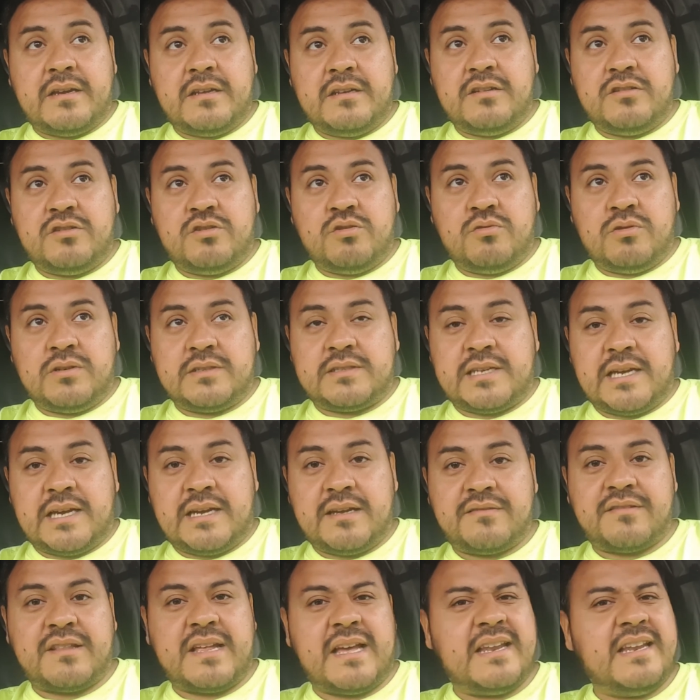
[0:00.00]
going to do a
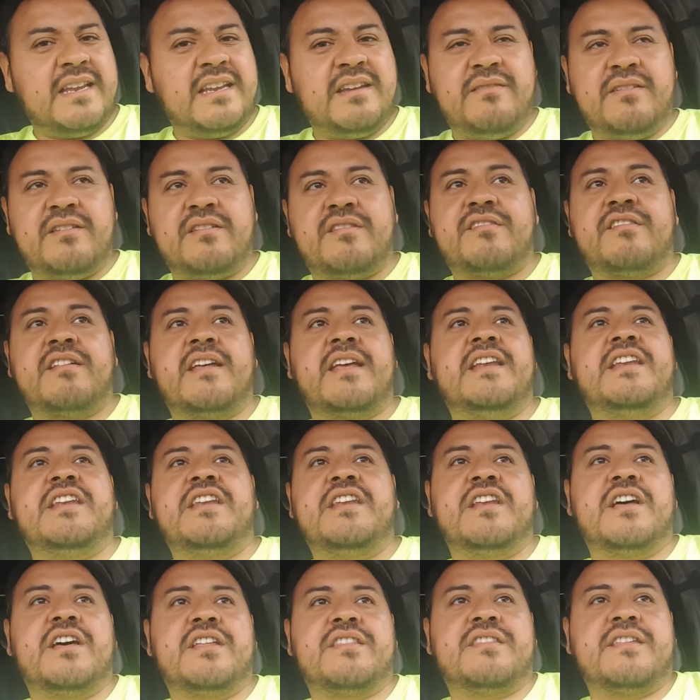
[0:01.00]
test? I didn't even say
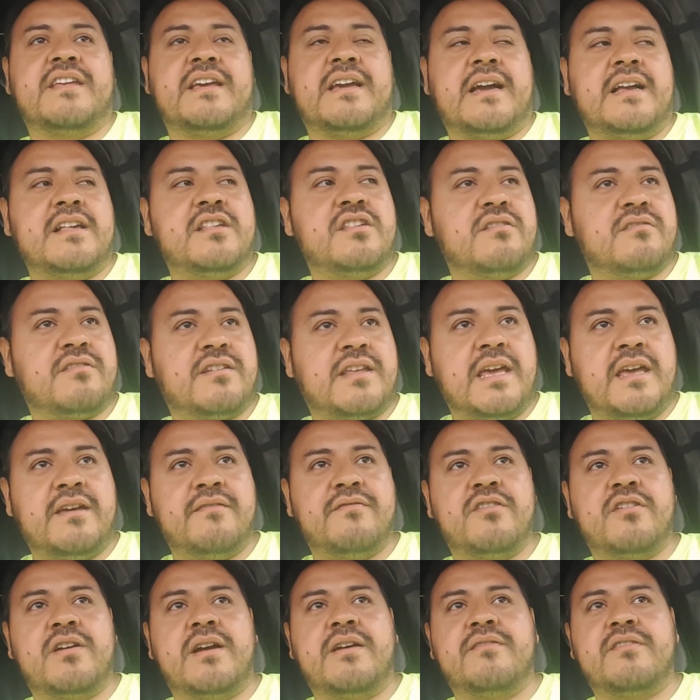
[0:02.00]
nothing. I just
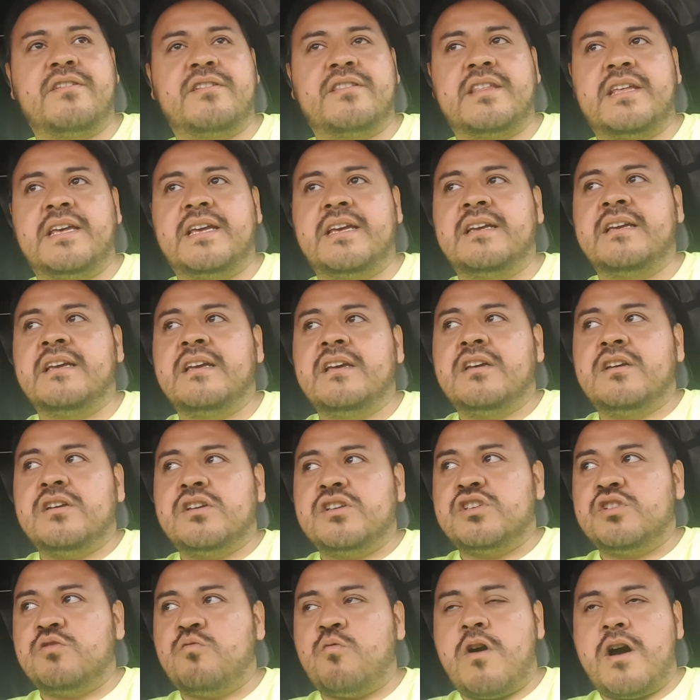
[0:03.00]
gave her everything.
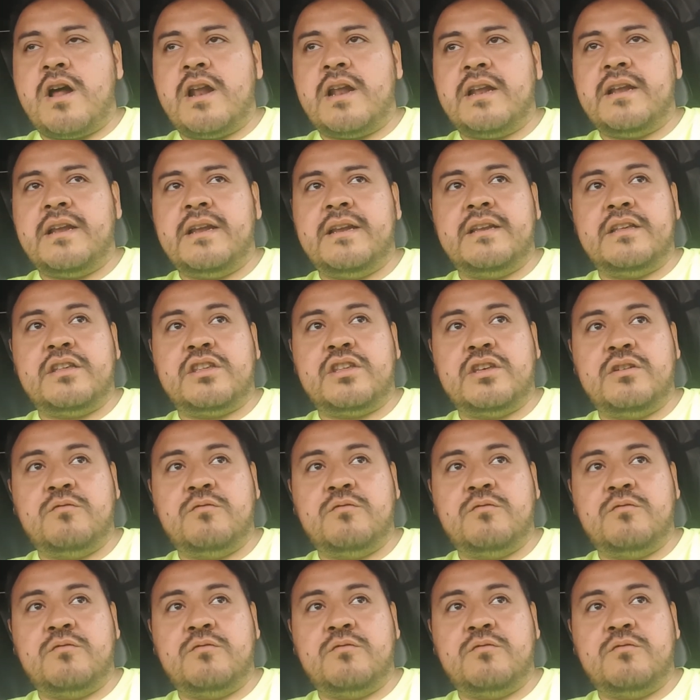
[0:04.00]
She asked